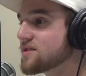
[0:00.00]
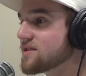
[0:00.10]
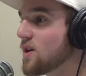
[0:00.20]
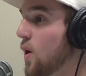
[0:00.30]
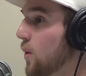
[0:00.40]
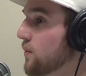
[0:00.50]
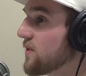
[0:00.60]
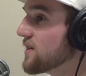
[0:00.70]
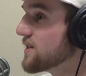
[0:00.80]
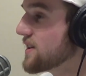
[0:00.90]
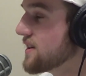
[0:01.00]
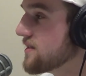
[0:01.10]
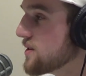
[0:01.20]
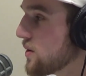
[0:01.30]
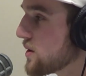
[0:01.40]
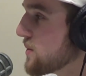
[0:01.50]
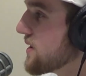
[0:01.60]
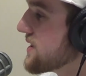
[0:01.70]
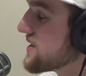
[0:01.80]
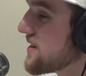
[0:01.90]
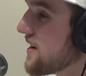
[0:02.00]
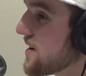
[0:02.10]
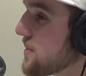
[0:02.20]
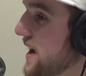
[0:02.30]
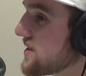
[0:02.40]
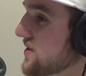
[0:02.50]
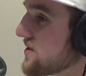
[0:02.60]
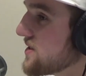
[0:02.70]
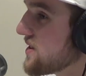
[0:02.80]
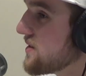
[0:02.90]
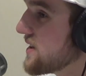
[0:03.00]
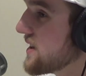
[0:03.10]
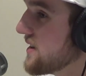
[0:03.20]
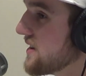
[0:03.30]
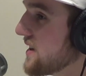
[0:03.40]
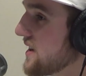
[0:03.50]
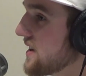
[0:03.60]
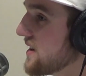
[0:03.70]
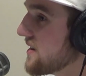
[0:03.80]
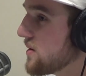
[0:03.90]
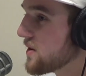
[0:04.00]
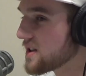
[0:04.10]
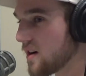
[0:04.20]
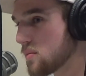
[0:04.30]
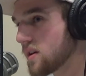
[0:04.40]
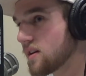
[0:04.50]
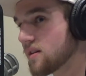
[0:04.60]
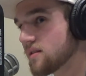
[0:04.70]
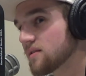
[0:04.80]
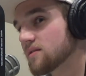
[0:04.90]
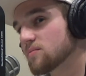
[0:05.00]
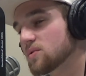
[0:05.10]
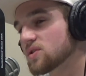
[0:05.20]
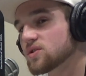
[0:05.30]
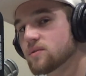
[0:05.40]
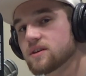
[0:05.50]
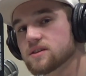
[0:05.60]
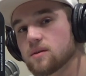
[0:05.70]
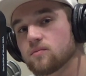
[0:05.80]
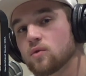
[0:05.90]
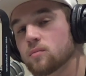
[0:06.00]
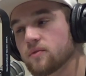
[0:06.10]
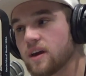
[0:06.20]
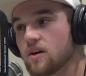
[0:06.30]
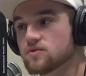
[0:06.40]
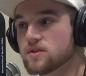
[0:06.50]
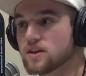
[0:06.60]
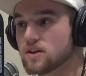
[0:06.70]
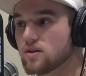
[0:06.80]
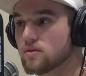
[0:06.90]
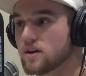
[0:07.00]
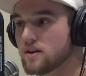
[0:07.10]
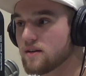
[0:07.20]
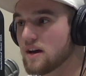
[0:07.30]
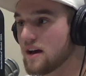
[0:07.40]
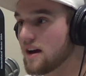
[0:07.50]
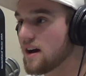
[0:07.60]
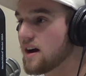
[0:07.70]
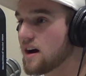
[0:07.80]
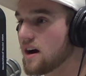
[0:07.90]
Then hopefully, Lord willing, starting master's degree, in which I'll be pursuing some form of counseling degree.